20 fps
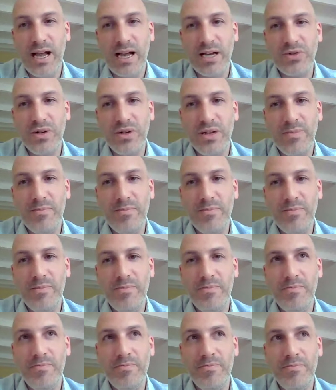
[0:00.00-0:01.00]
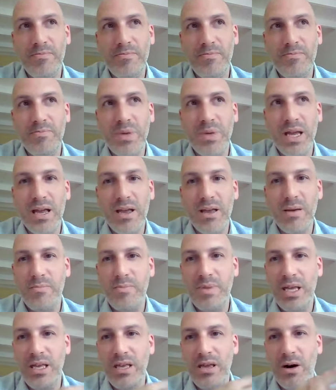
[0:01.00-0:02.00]
actually be
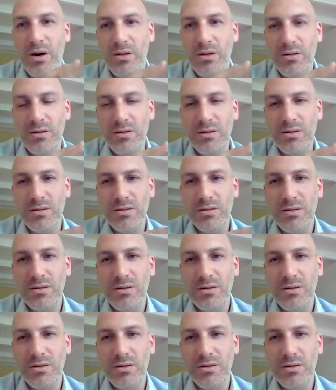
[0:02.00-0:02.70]
beyond